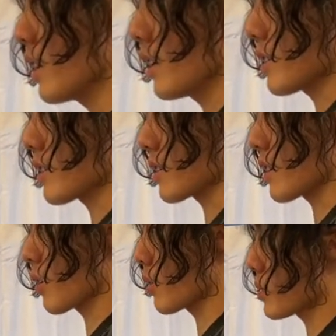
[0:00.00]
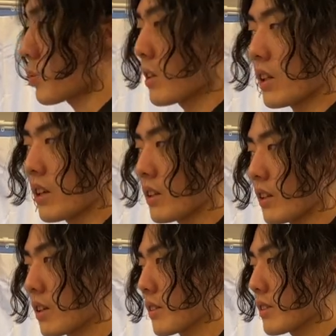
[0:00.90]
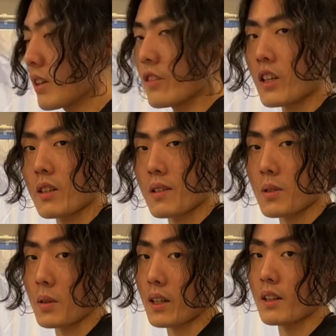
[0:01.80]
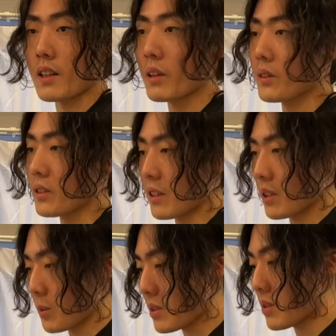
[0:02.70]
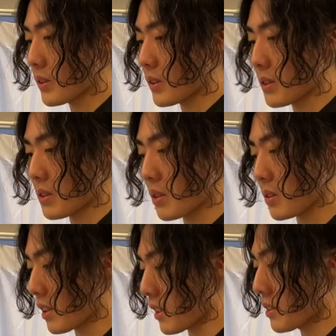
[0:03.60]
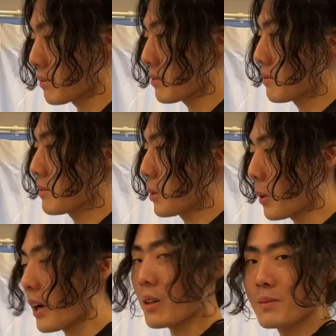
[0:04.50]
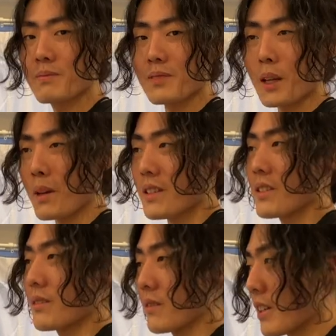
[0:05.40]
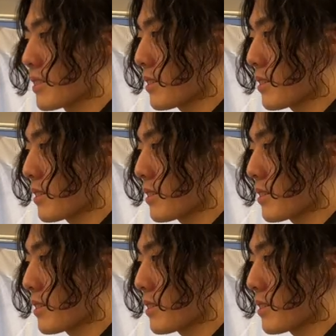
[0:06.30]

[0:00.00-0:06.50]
since I always wear like the sleeve jacket silhouette, and now there's like a winter version, so I was like, wow, amazing, right?